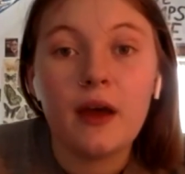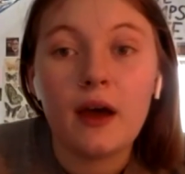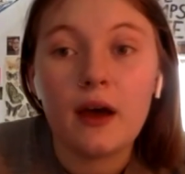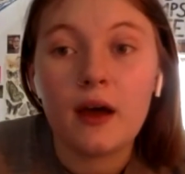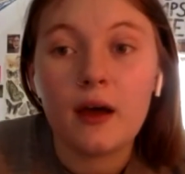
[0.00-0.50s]

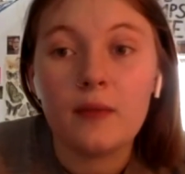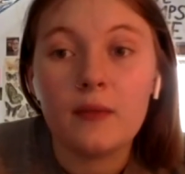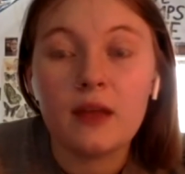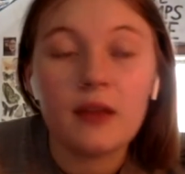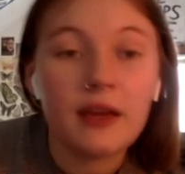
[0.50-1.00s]

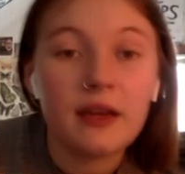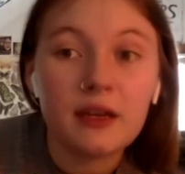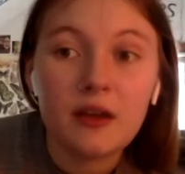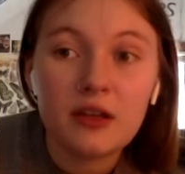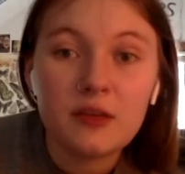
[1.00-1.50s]
A land
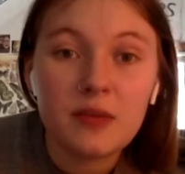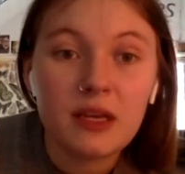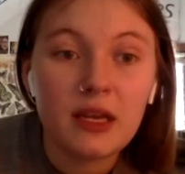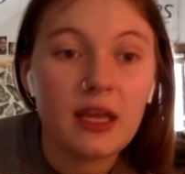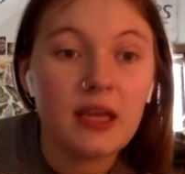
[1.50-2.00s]

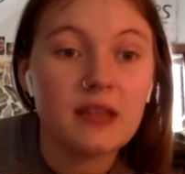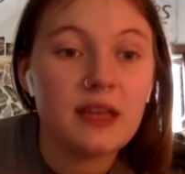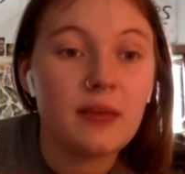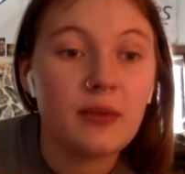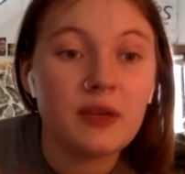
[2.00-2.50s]
acknowledgement is
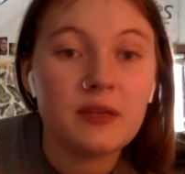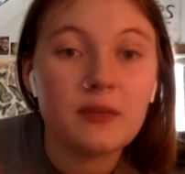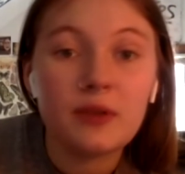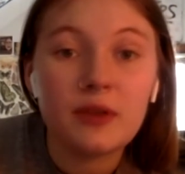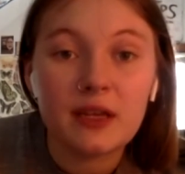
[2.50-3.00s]
a
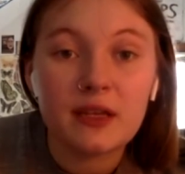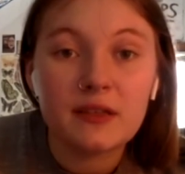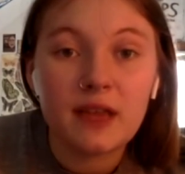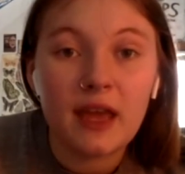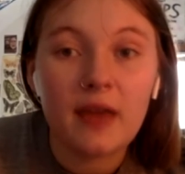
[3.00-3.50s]
principle that
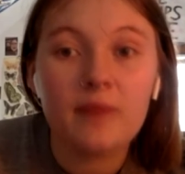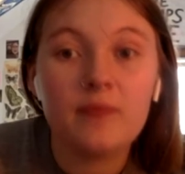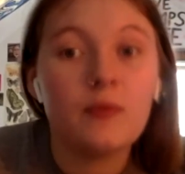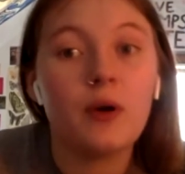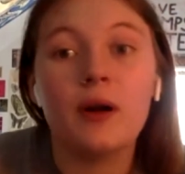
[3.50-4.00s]
is a
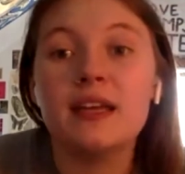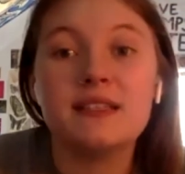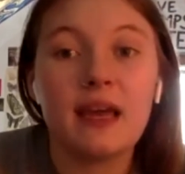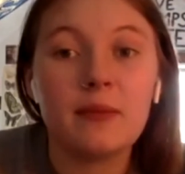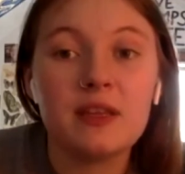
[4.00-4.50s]

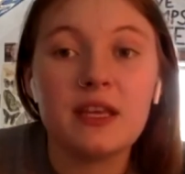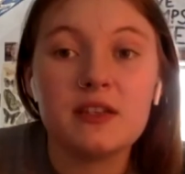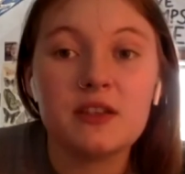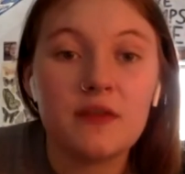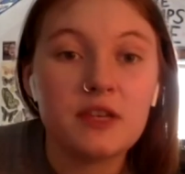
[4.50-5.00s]
segment
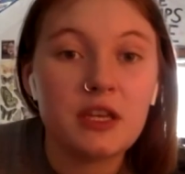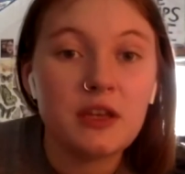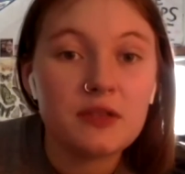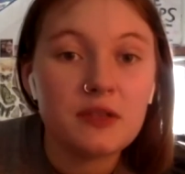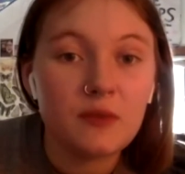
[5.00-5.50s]
that is
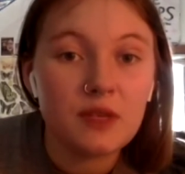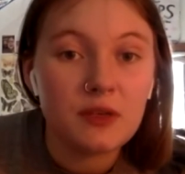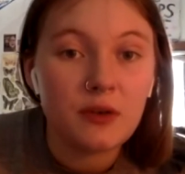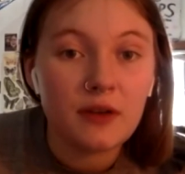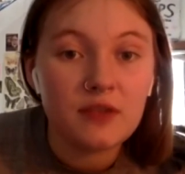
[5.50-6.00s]
often used in
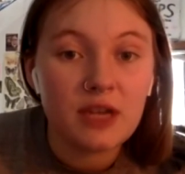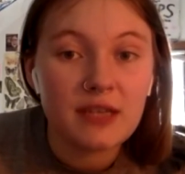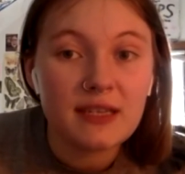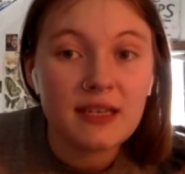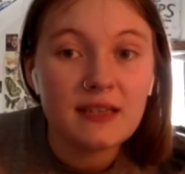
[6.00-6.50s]
restorative
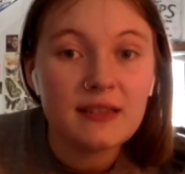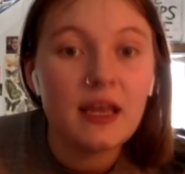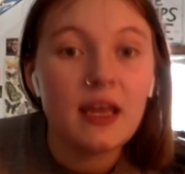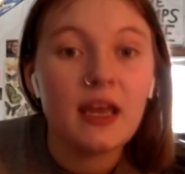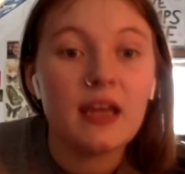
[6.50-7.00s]
justice.
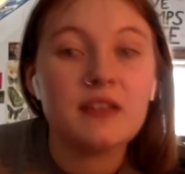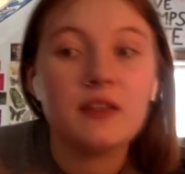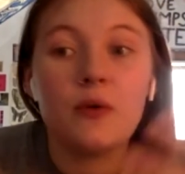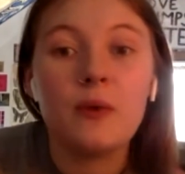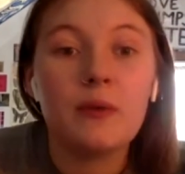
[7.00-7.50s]
And
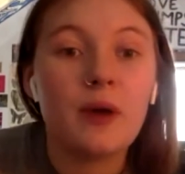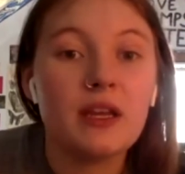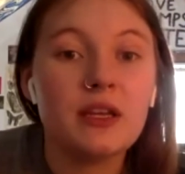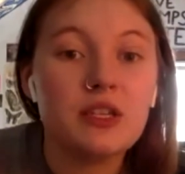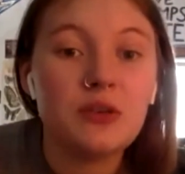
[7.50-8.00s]
so we
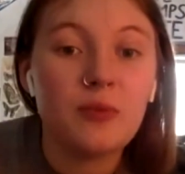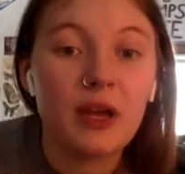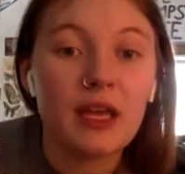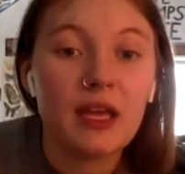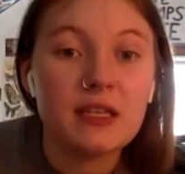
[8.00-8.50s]
wanted to
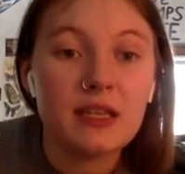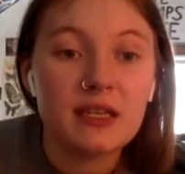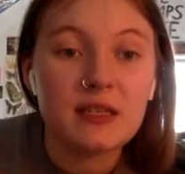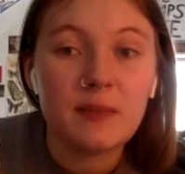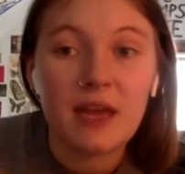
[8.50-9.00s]
bring it into
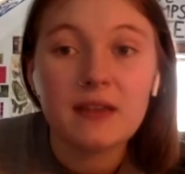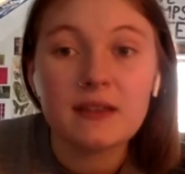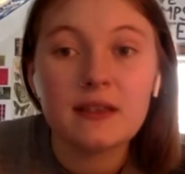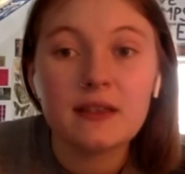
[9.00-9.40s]
this space.